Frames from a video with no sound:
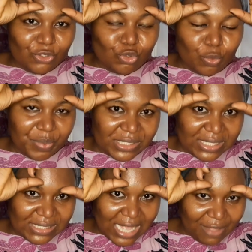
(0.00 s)

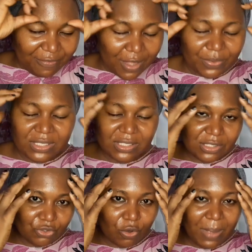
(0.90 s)
2% alpha-arbutin
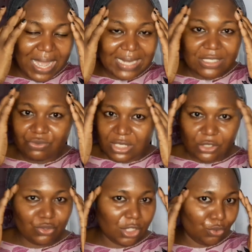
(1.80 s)
serum, and it's really
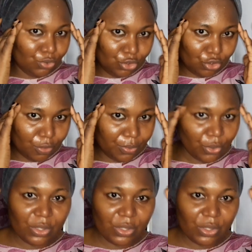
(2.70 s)
doing a good job.